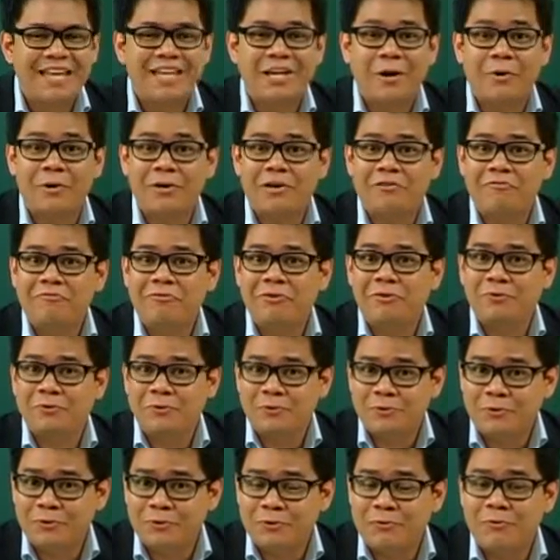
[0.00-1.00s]
Now, if you
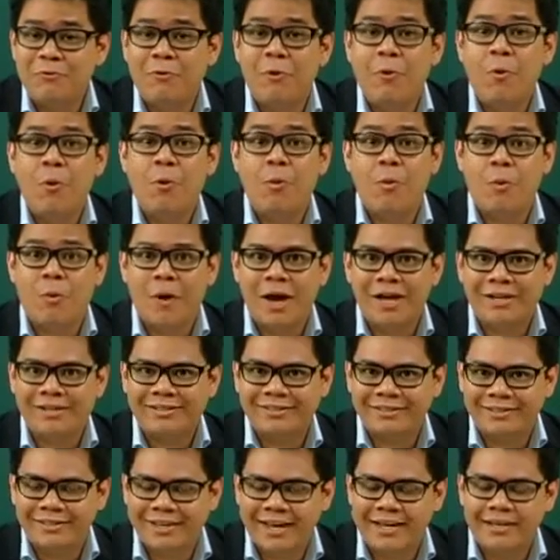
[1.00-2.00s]
do,
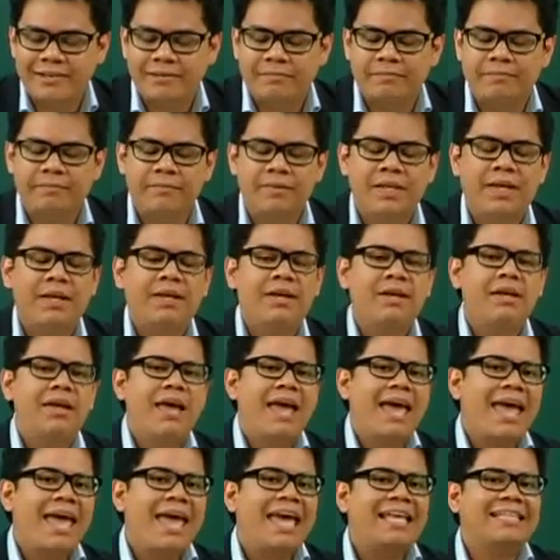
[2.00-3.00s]
well done.
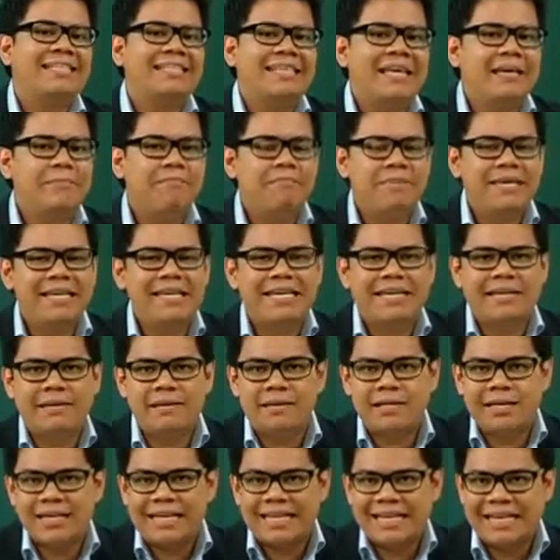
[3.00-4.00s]

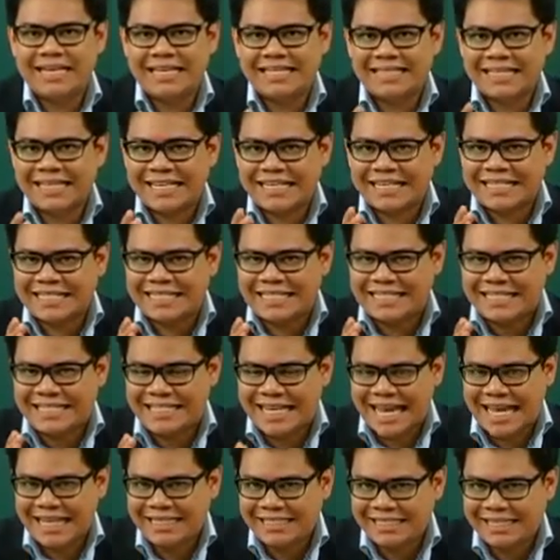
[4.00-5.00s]
SAP is a
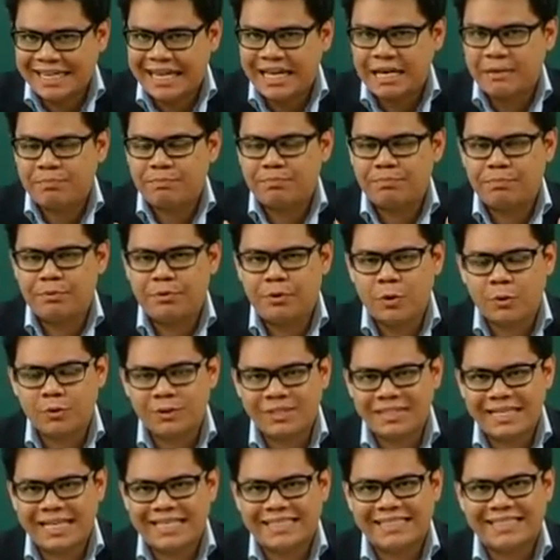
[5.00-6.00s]
data
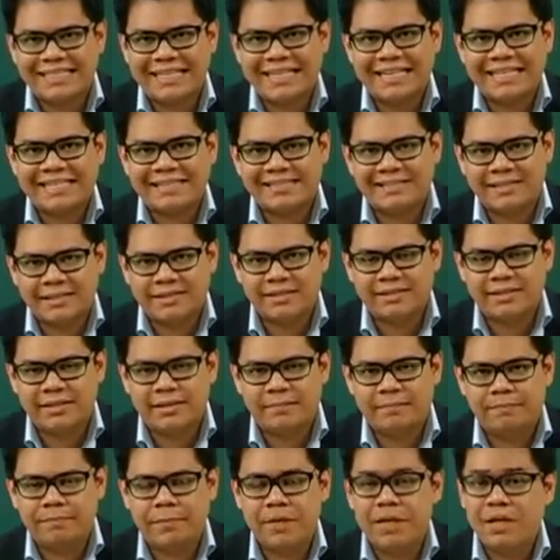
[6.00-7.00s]
processing
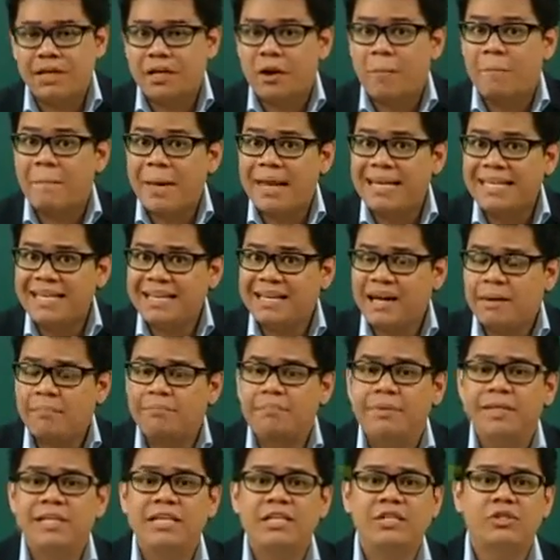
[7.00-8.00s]
system. Now, many
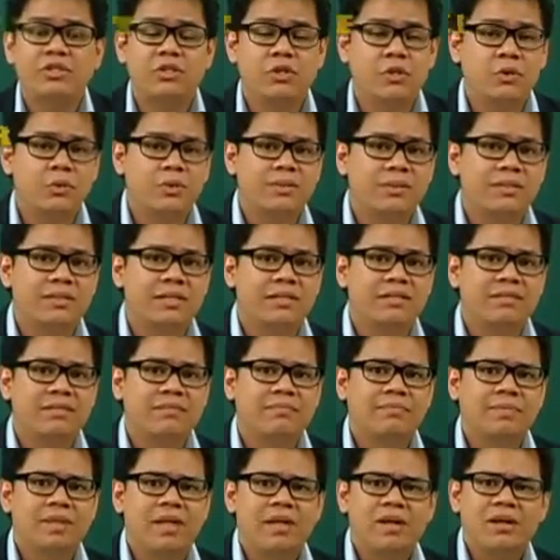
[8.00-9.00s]
companies use this.
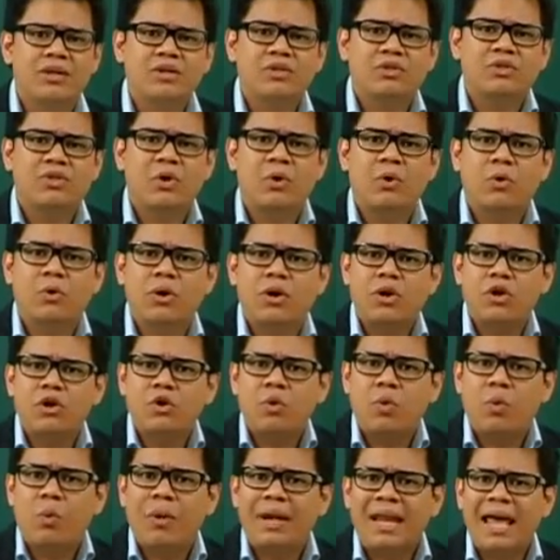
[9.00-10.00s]
So
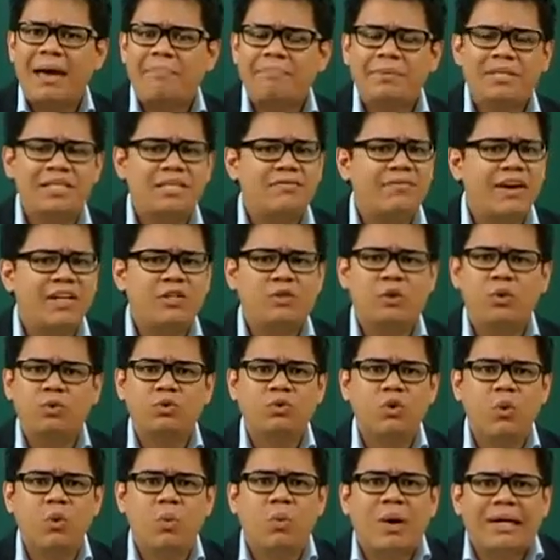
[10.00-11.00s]
what happens if I don't
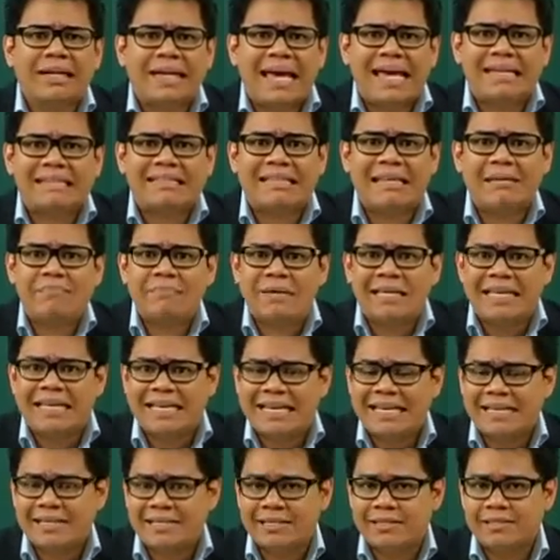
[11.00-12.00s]
know what SAP
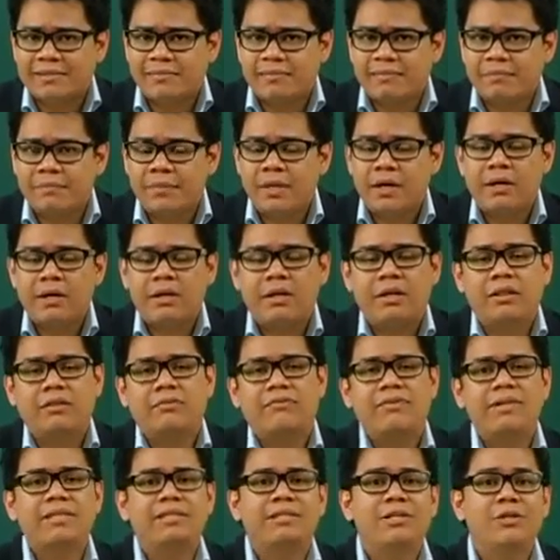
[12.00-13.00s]
is? Now, the
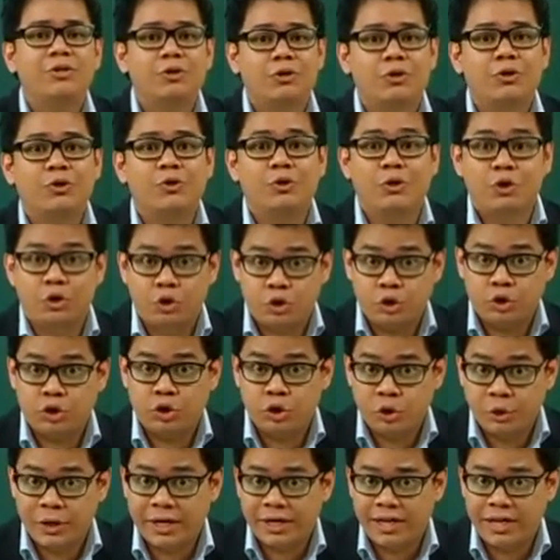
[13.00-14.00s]
first thing you should do is you
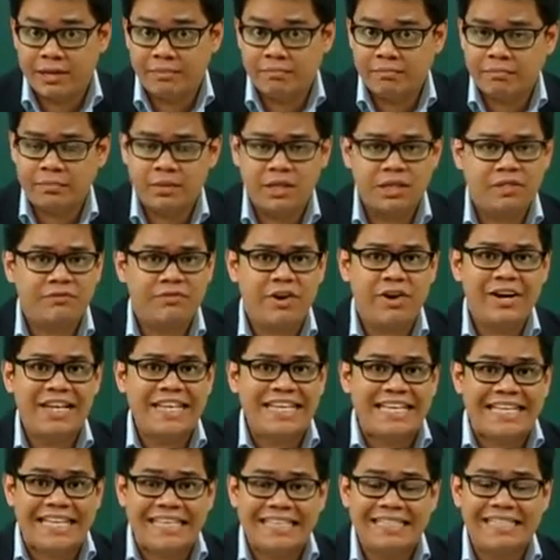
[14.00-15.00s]
look it up. It's very
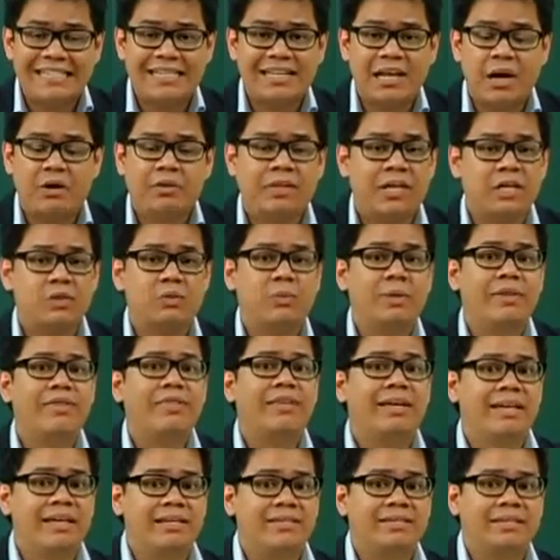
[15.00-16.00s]
easy nowadays with
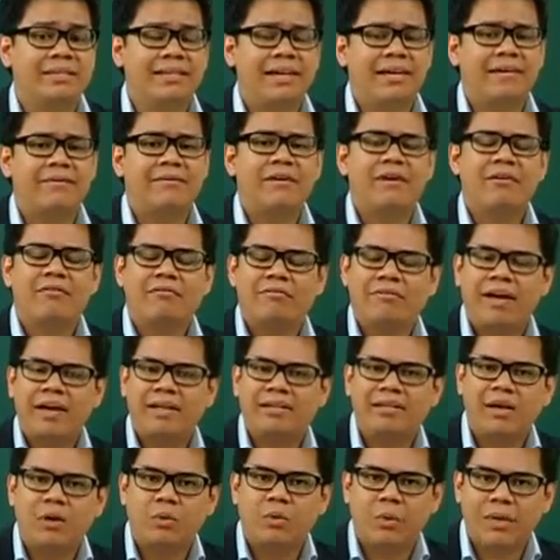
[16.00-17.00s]
the internet.
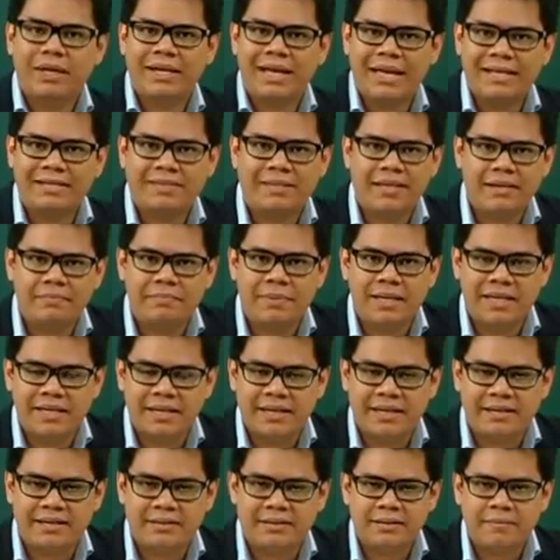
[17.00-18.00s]
Find out what SAP
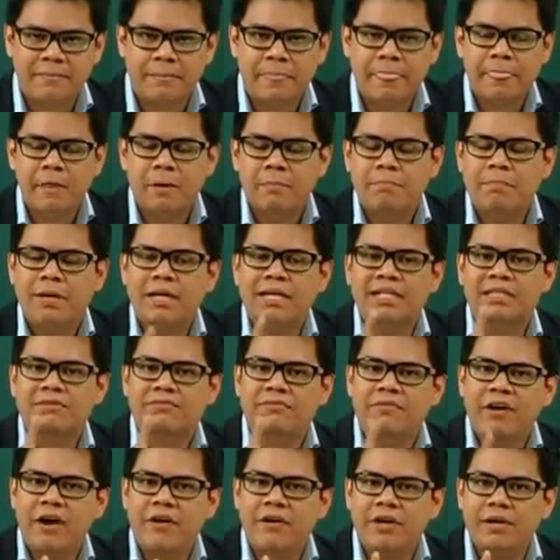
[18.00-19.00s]
is. But it's
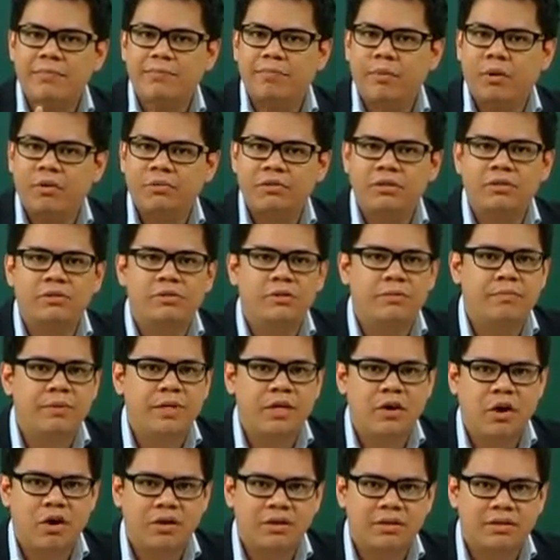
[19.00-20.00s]
very important to
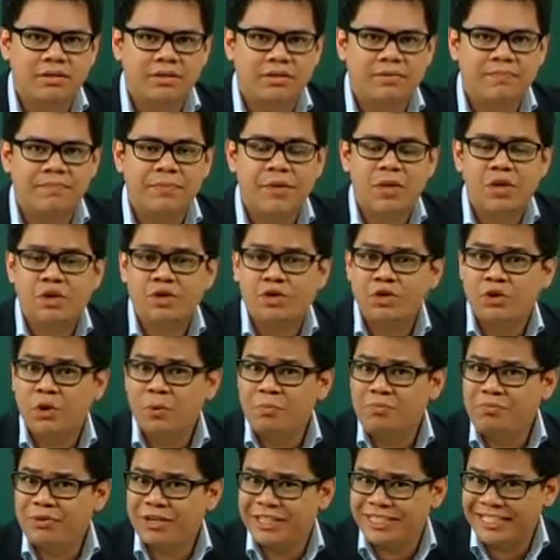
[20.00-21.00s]
be honest.
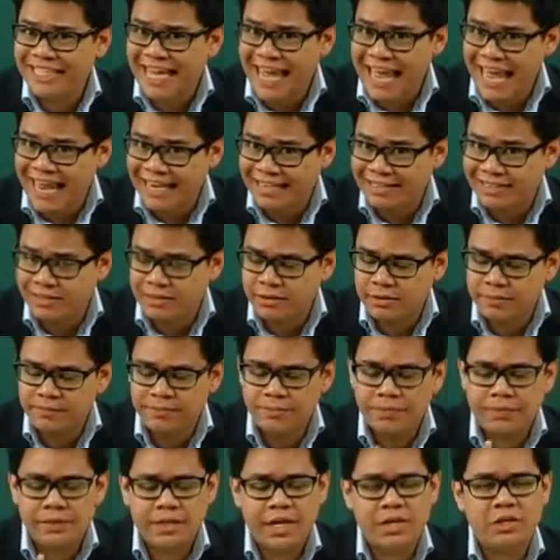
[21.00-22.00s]
Don't pretend
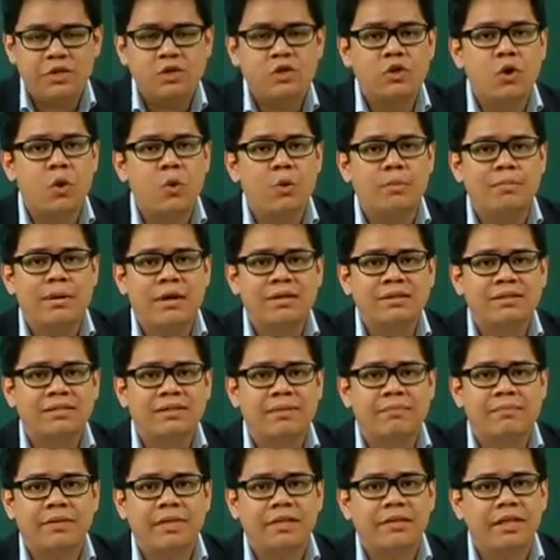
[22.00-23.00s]
that you know about
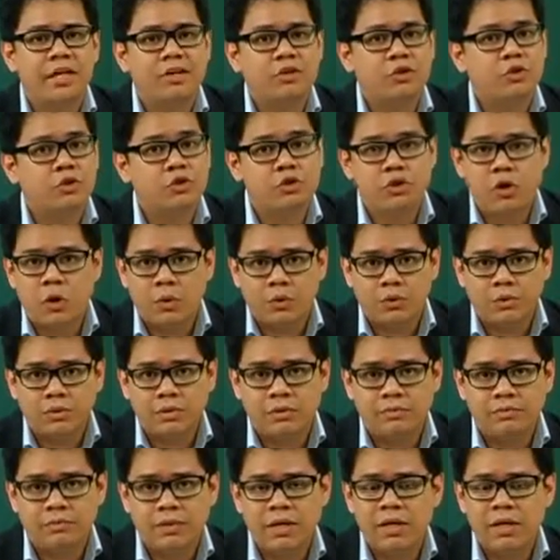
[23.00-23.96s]
something that you don't.